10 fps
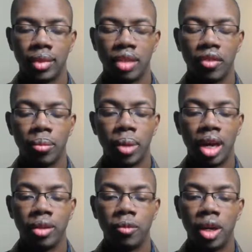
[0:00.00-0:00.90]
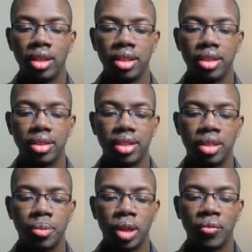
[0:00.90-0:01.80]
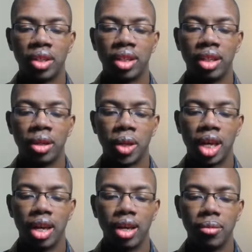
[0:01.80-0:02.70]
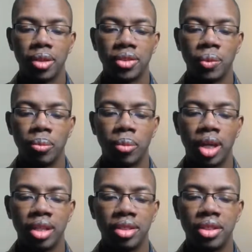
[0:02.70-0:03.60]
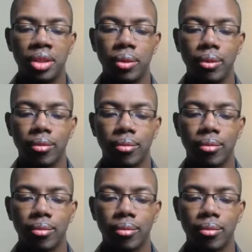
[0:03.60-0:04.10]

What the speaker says: If our mind wanders, that's perfectly okay. That's what minds do.